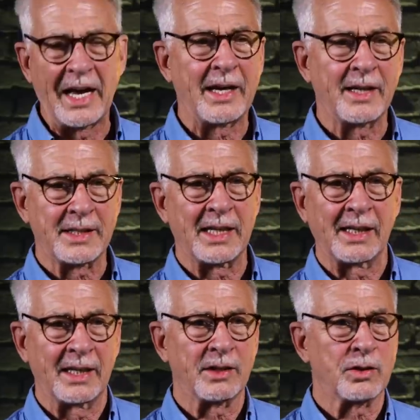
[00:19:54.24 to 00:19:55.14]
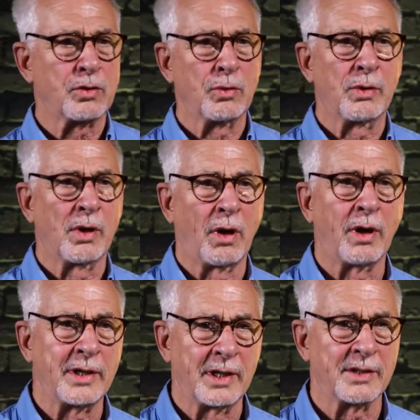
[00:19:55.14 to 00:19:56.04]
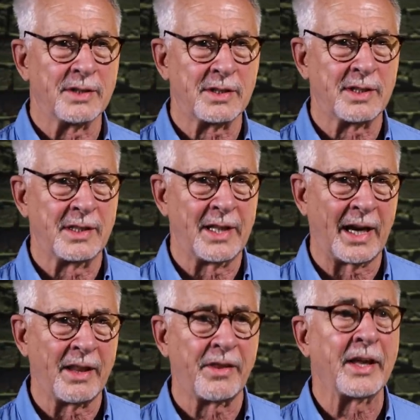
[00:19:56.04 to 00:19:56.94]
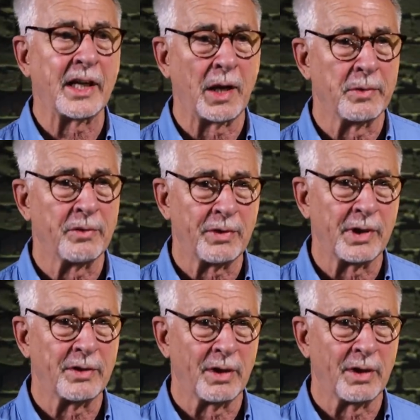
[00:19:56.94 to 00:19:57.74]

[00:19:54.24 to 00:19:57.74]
editing it to the audience that I think I'm in front